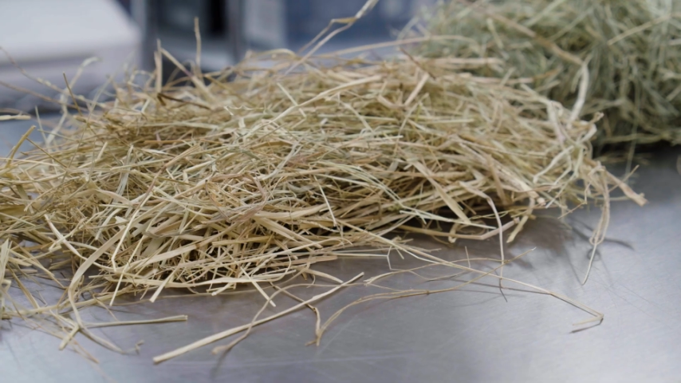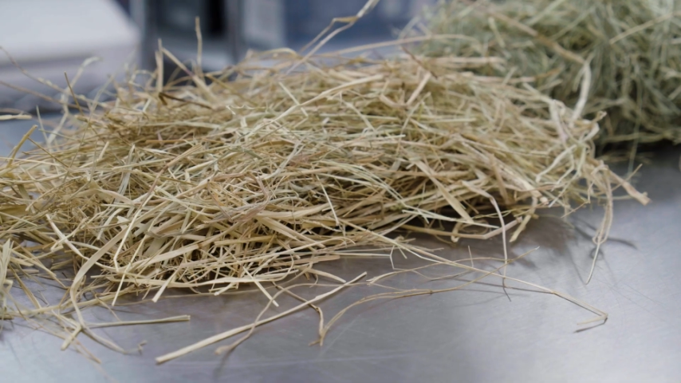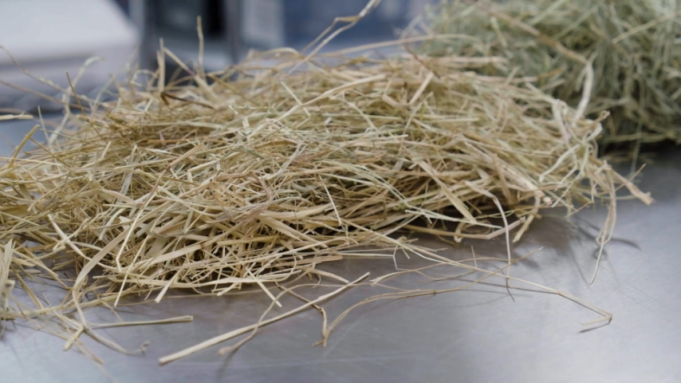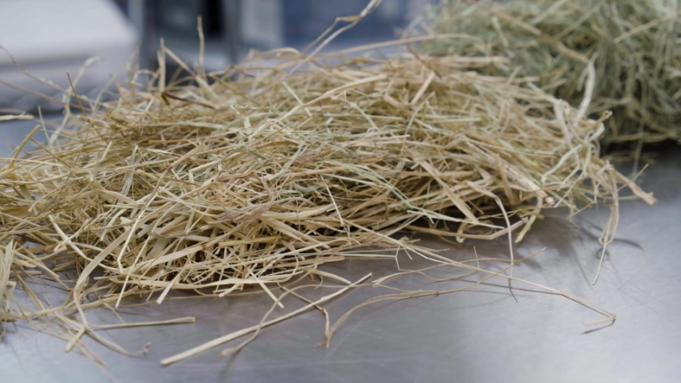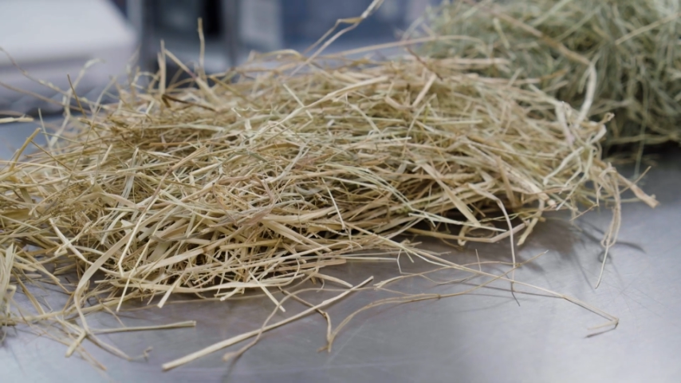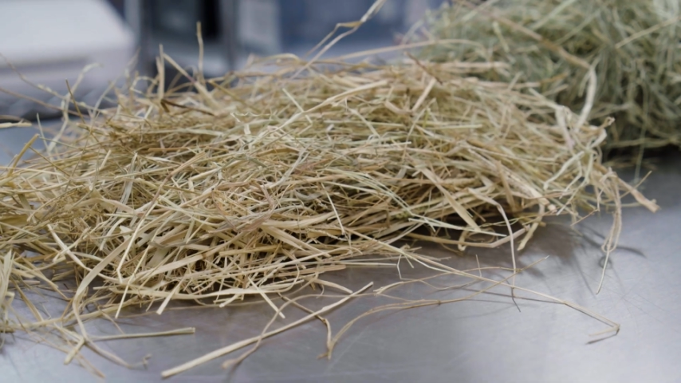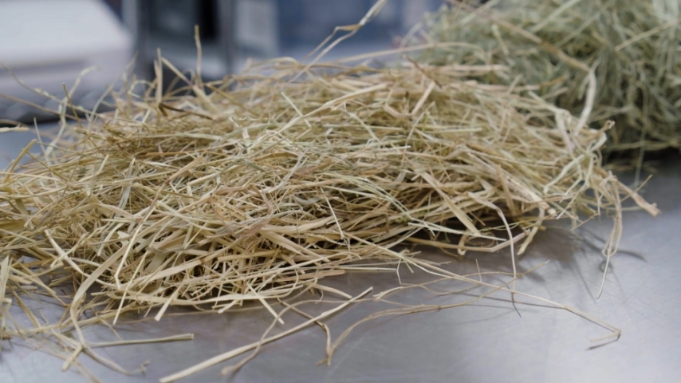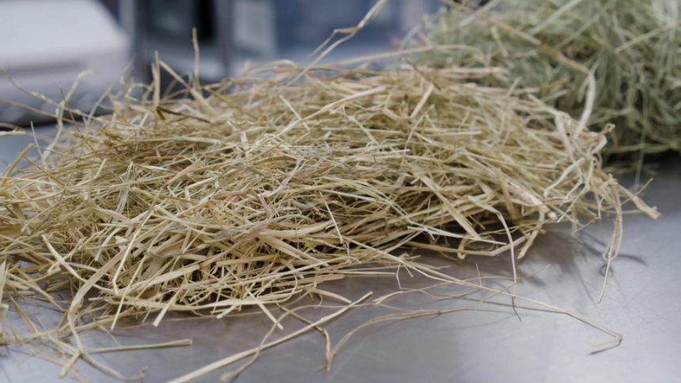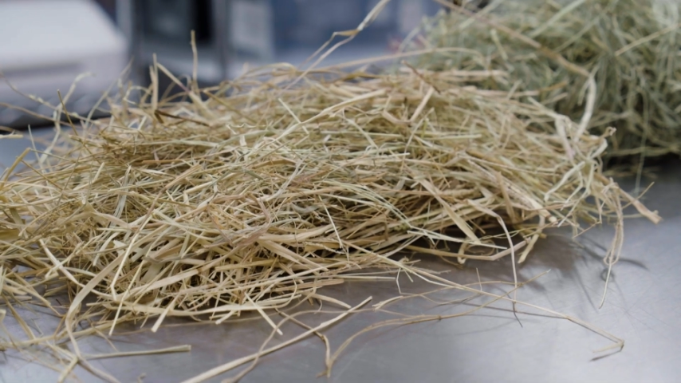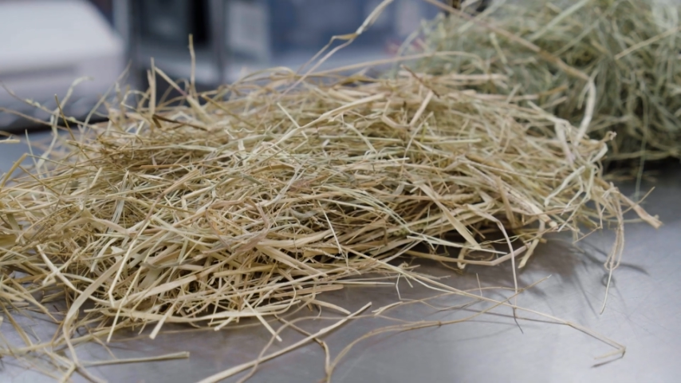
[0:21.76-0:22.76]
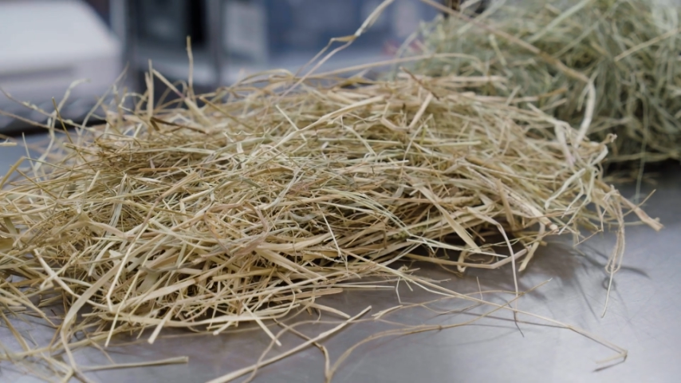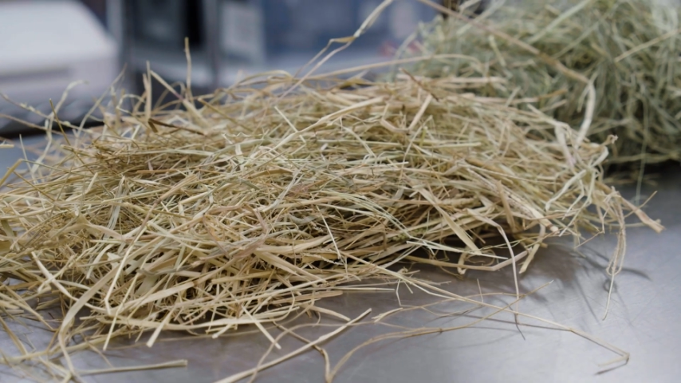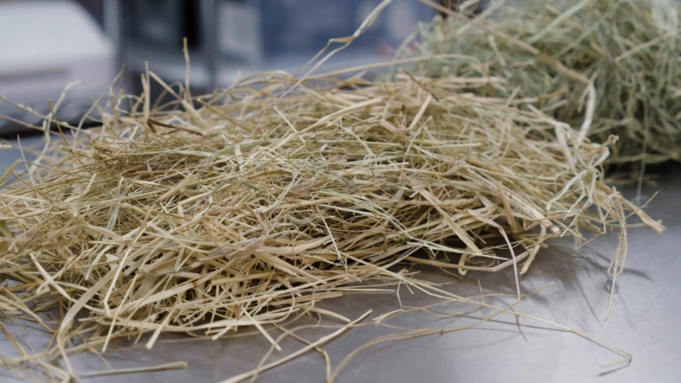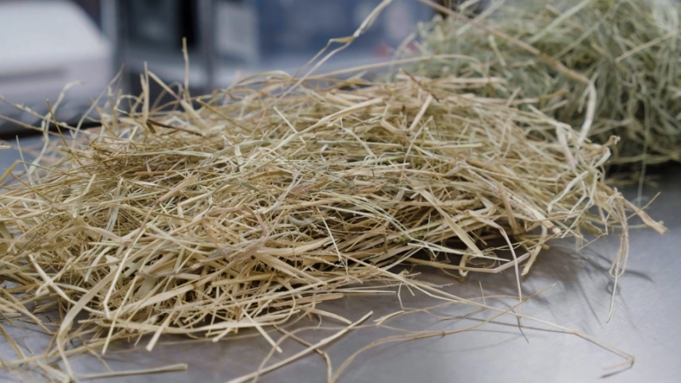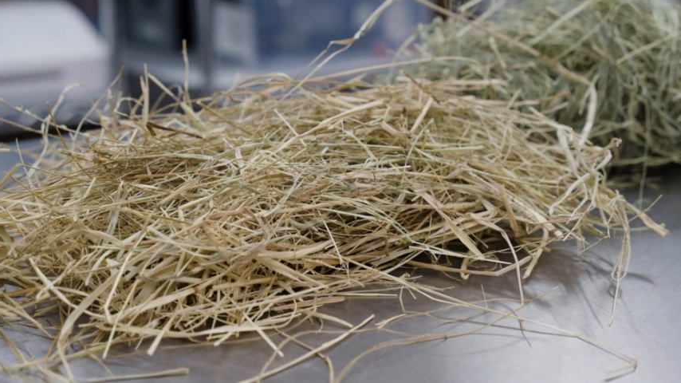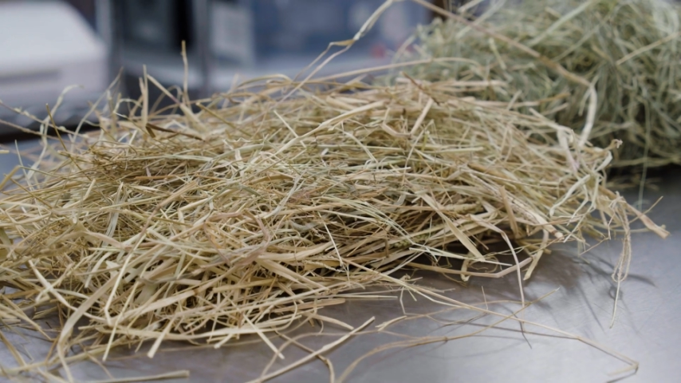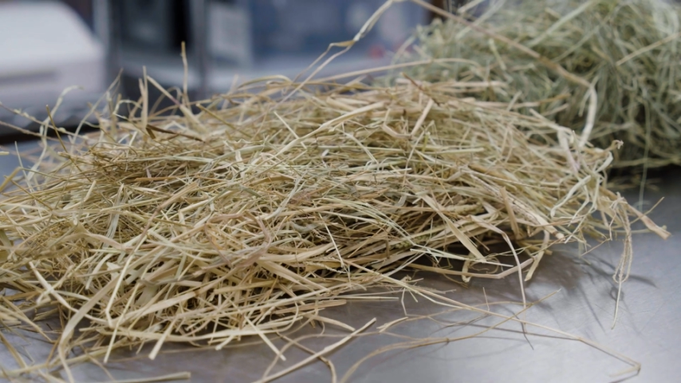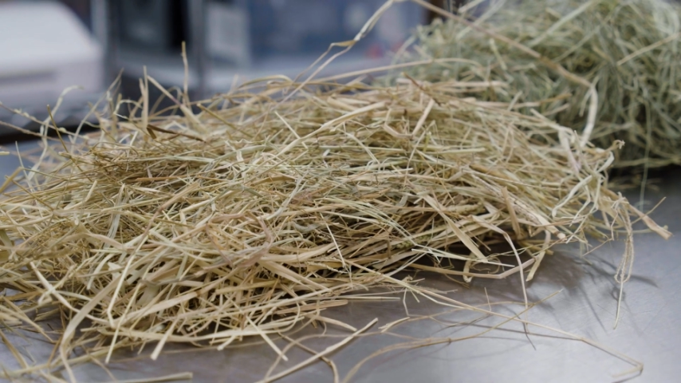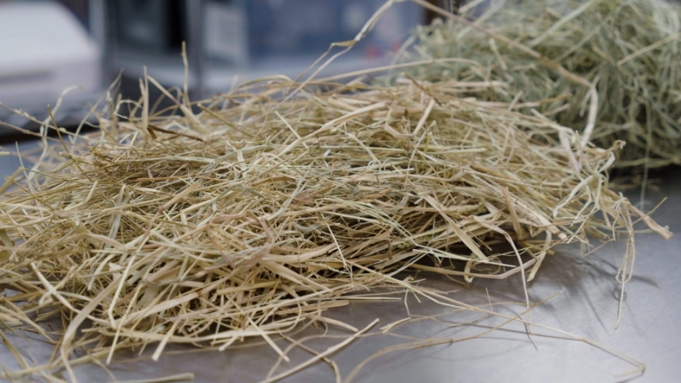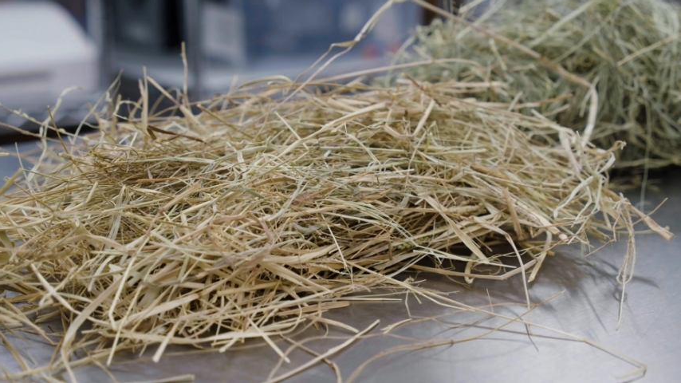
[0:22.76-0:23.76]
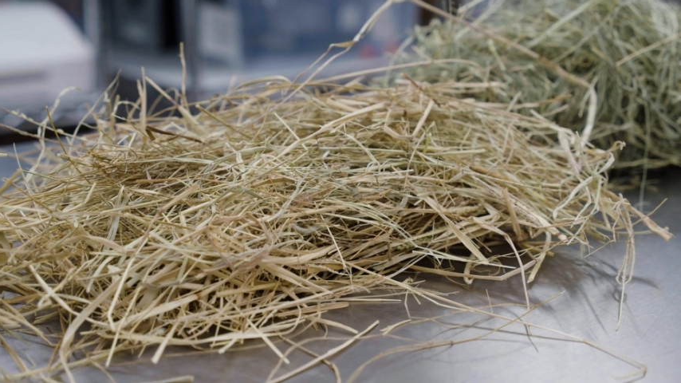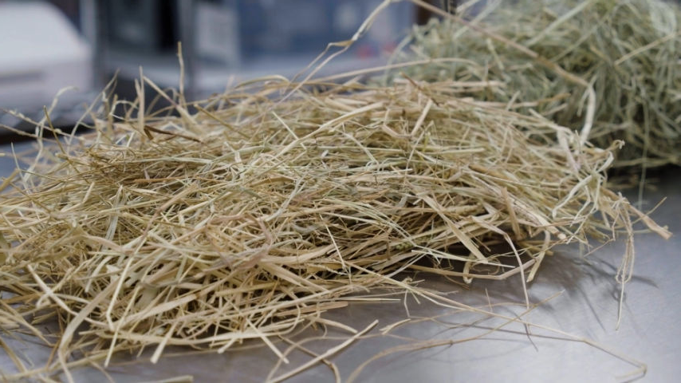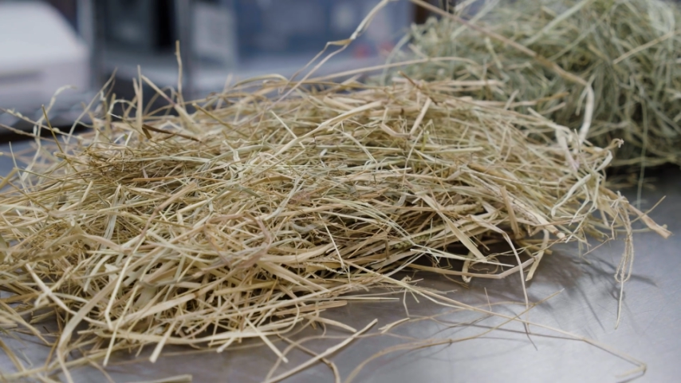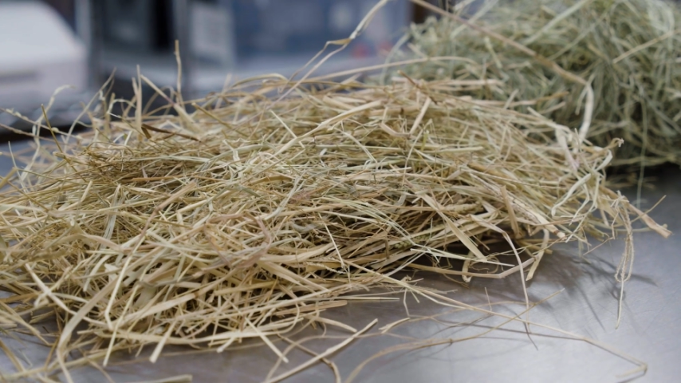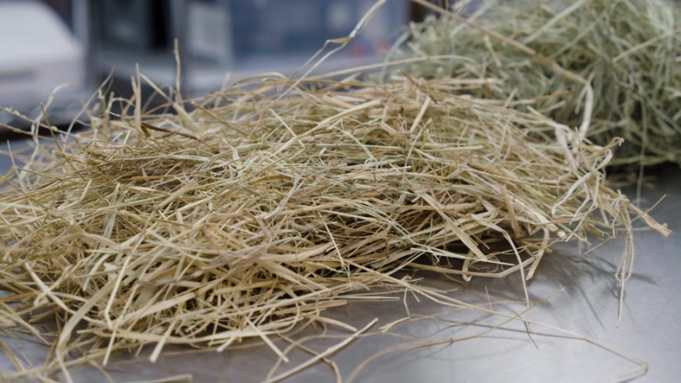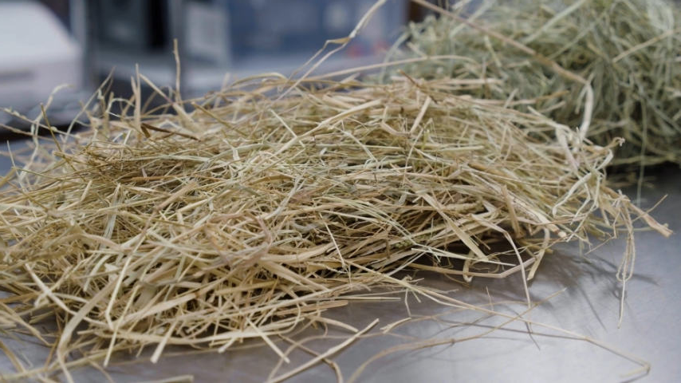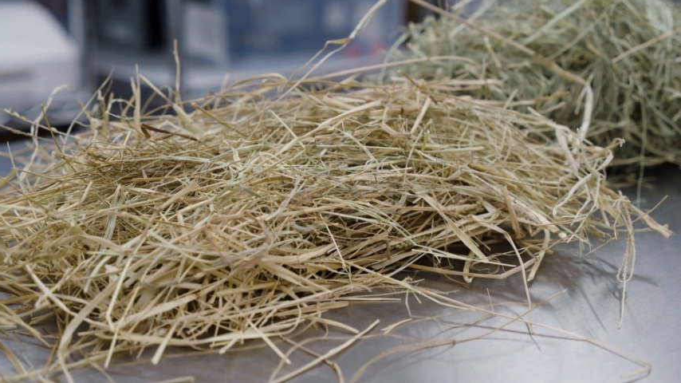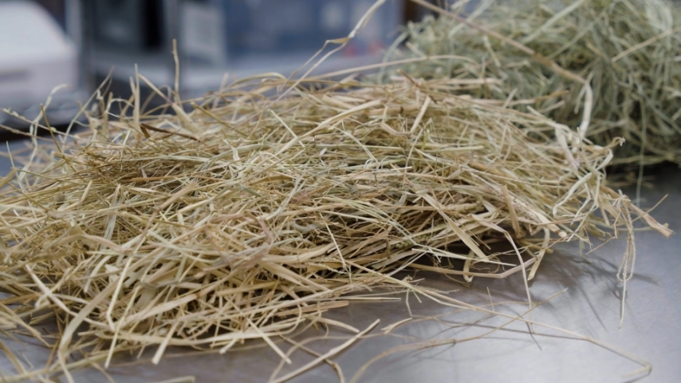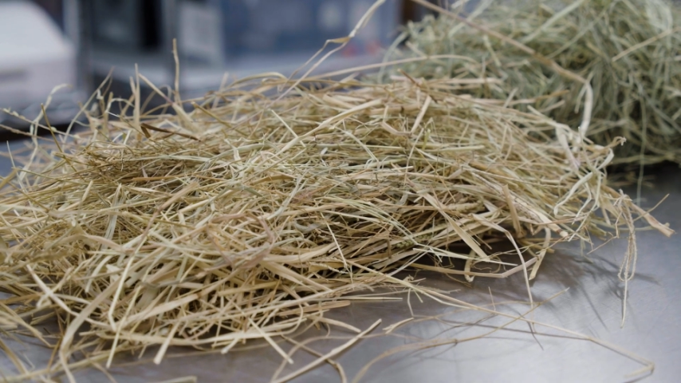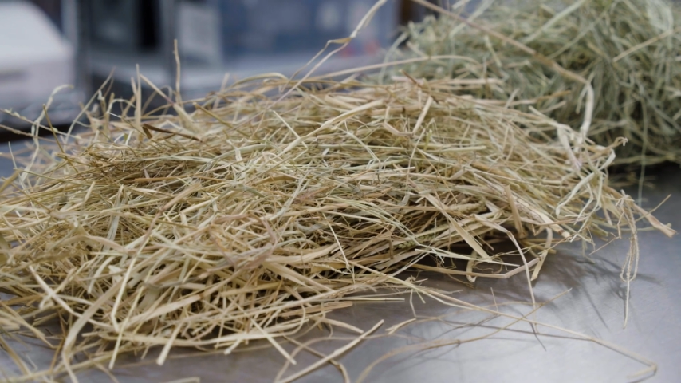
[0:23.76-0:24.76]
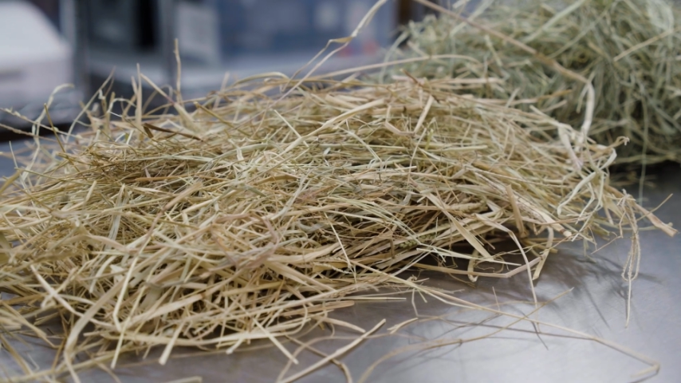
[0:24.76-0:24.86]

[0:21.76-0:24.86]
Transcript: Nobody's mouth can be seen.